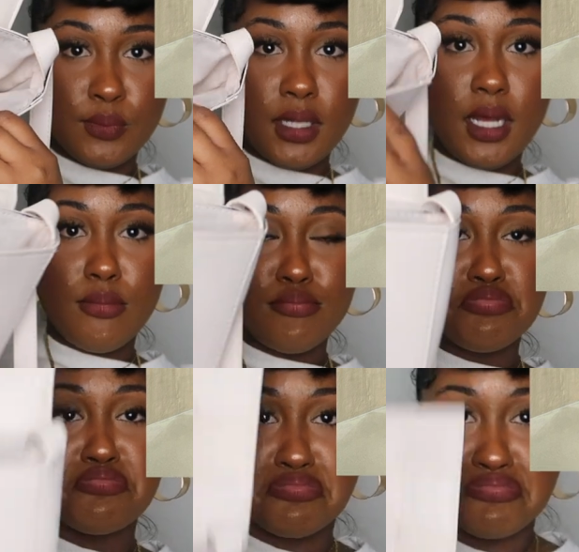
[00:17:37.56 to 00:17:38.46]
you know
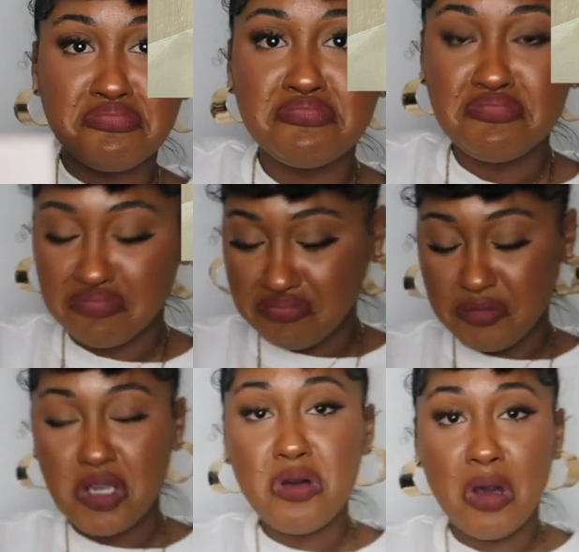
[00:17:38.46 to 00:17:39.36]

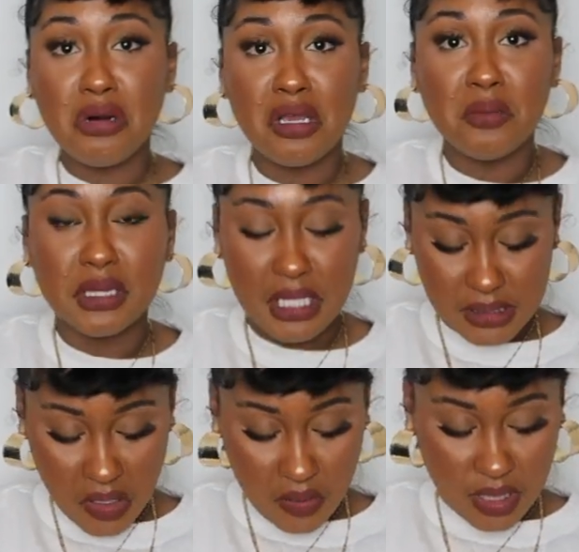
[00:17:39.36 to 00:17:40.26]
go hold a couple
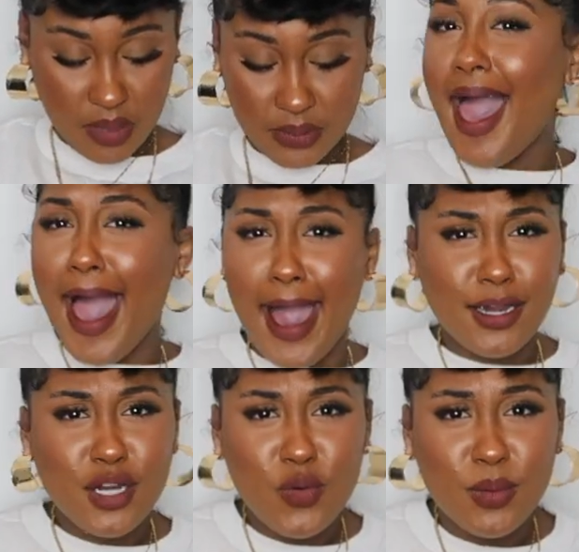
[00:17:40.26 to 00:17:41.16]
things go hold a couple i
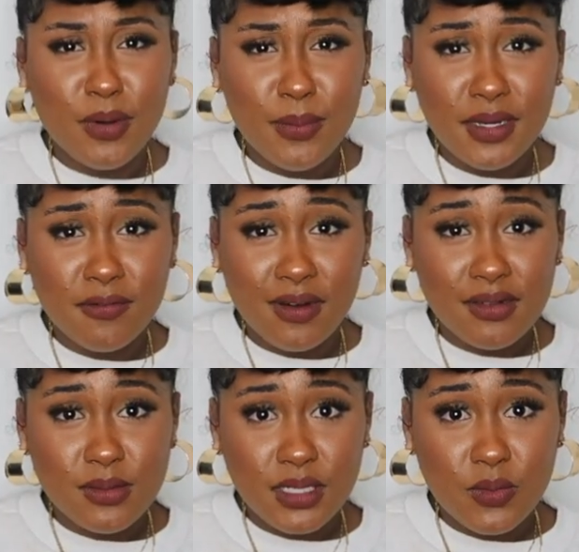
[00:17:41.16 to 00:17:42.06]
don't know what brought me to
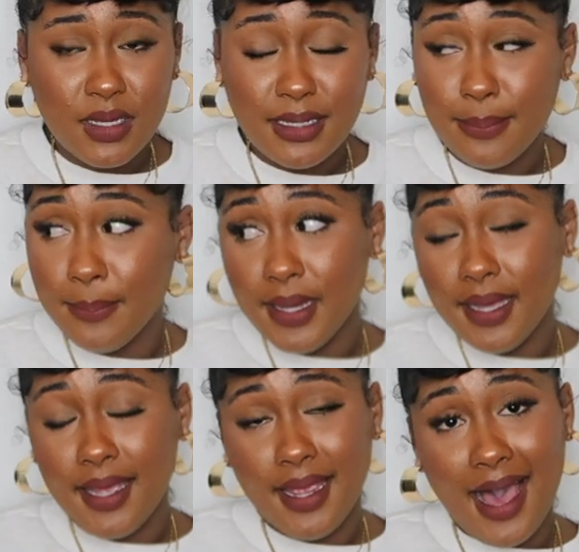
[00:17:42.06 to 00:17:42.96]
forever 21
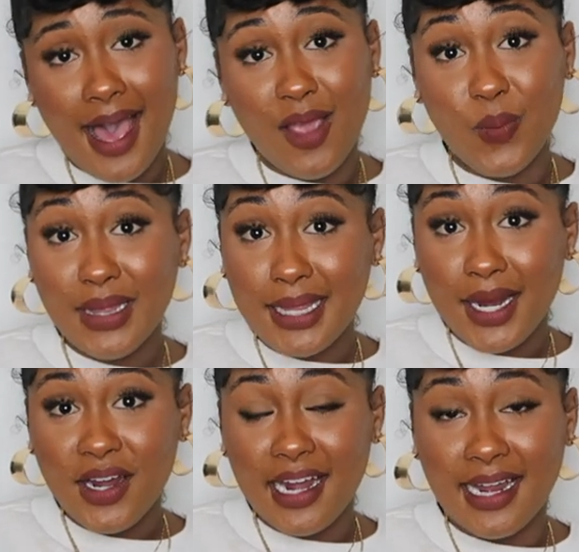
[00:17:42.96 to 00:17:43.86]
but i went
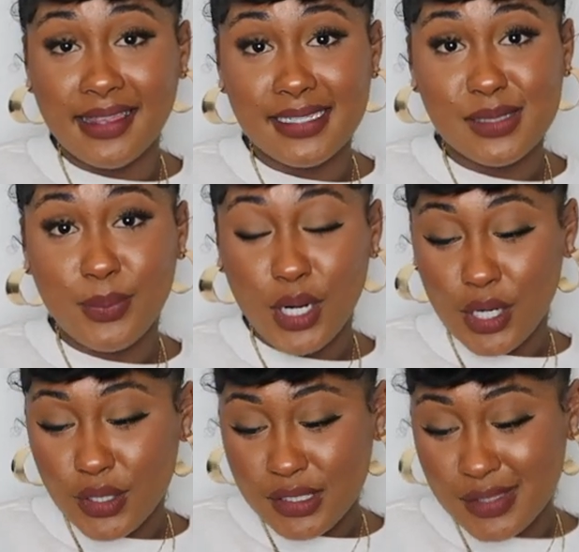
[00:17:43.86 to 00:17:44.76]
there and this
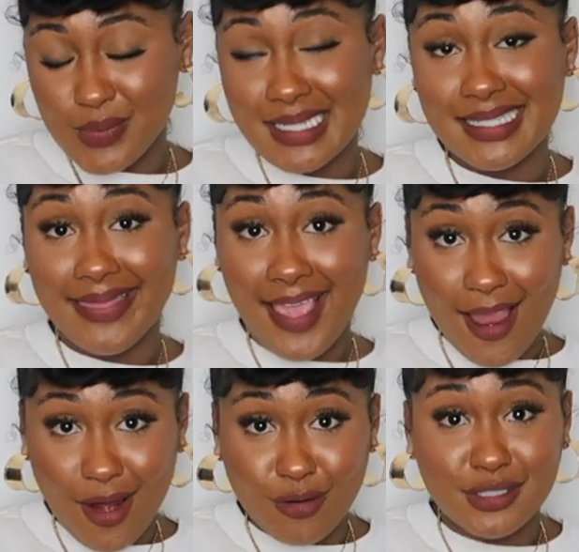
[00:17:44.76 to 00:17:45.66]
purse was
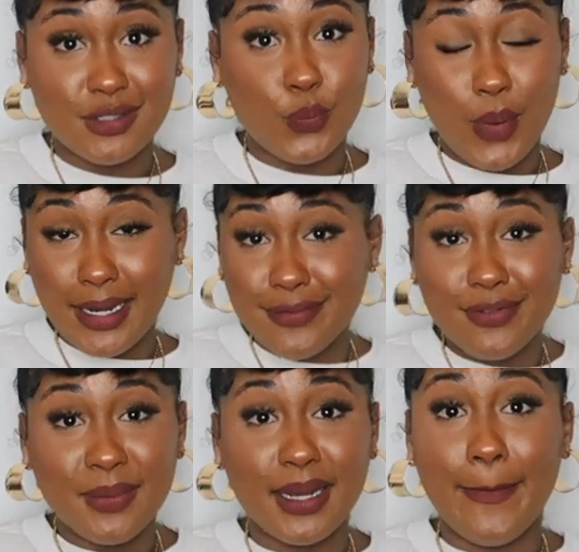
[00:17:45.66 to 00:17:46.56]
there just waiting
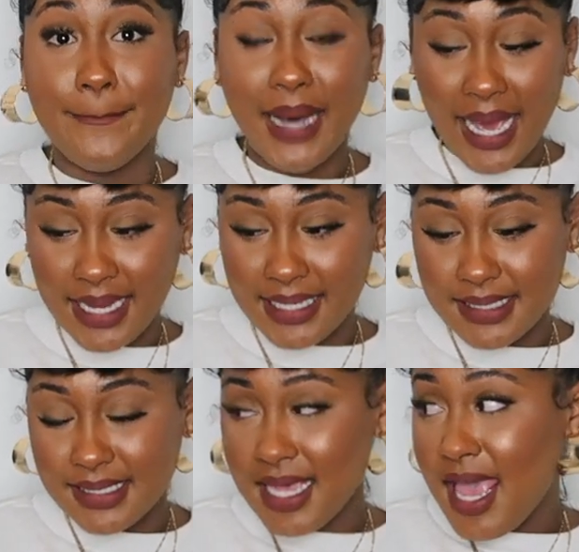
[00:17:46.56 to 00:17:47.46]
for me to buy
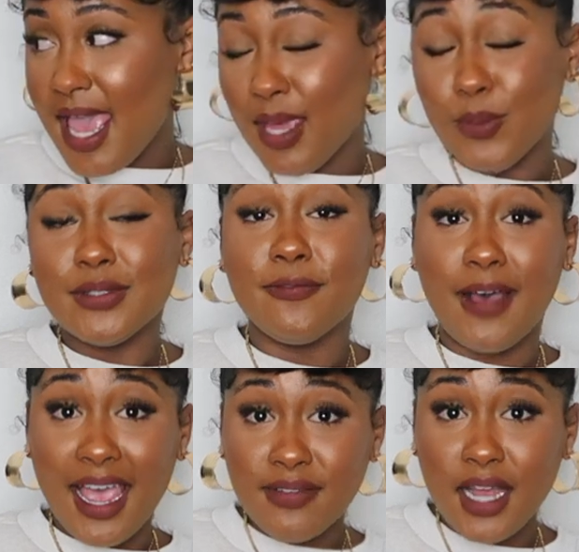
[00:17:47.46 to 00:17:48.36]
it it was
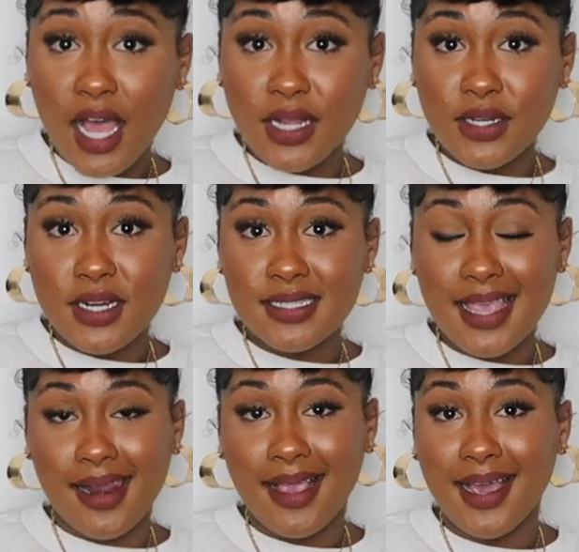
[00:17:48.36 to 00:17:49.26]
five dollars
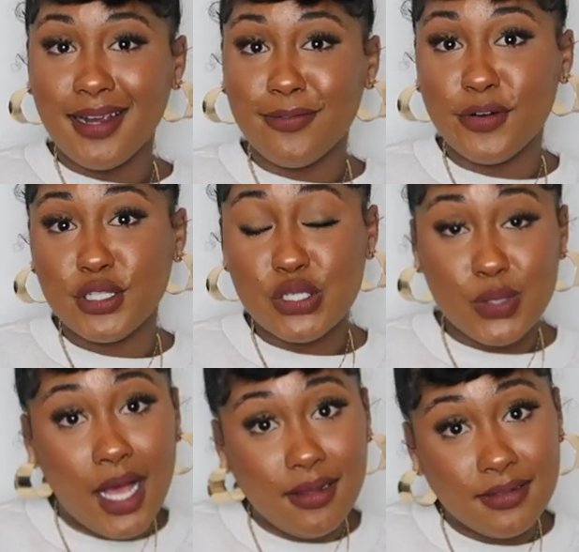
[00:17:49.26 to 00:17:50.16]
and i got it for two
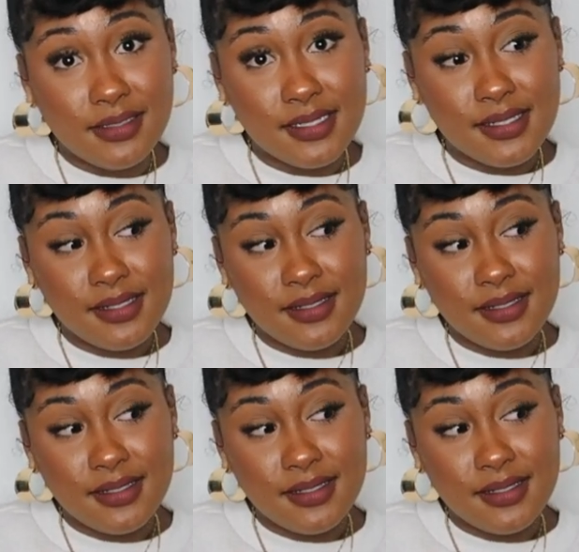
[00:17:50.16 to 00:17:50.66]
dollars